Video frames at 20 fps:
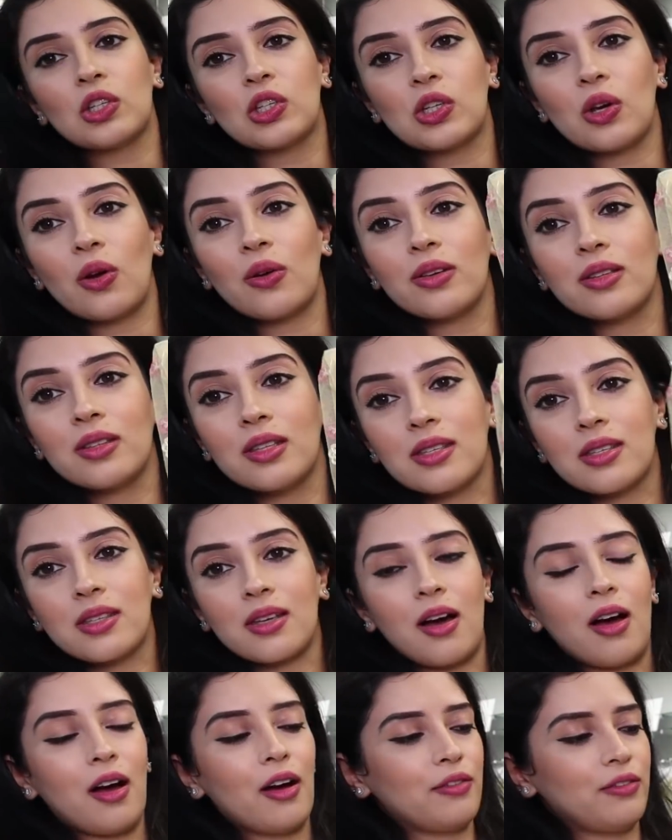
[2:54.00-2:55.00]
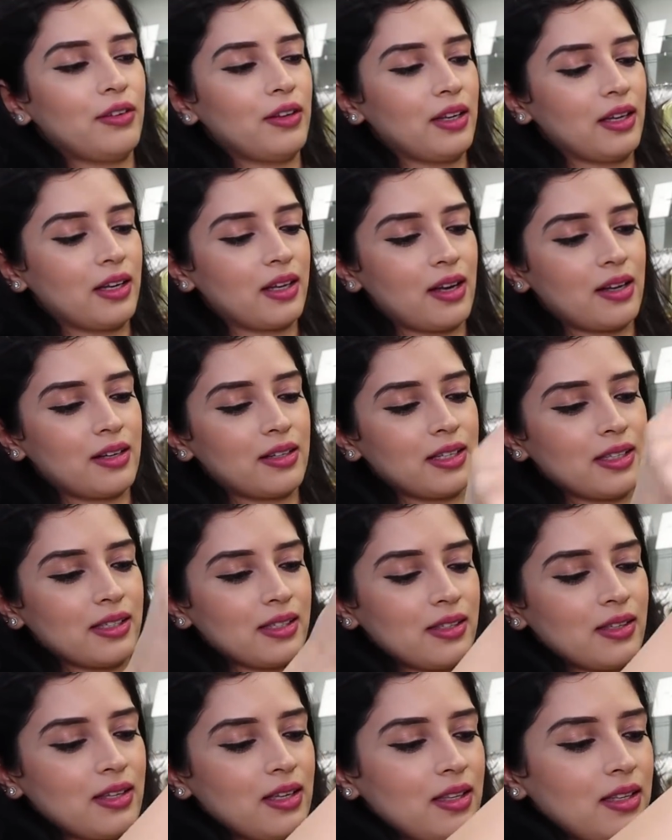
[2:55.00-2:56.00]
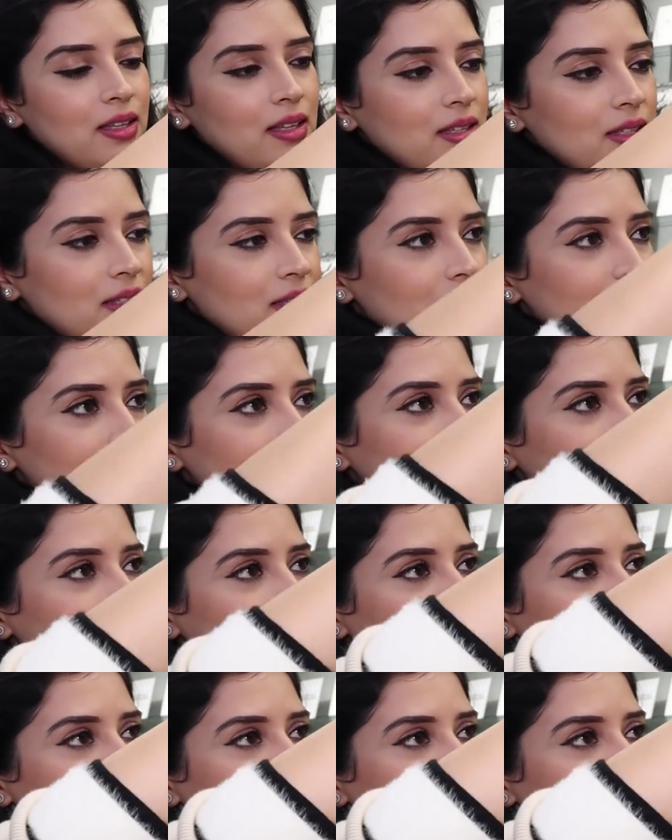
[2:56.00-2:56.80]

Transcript: to show you the scarf here guys look at this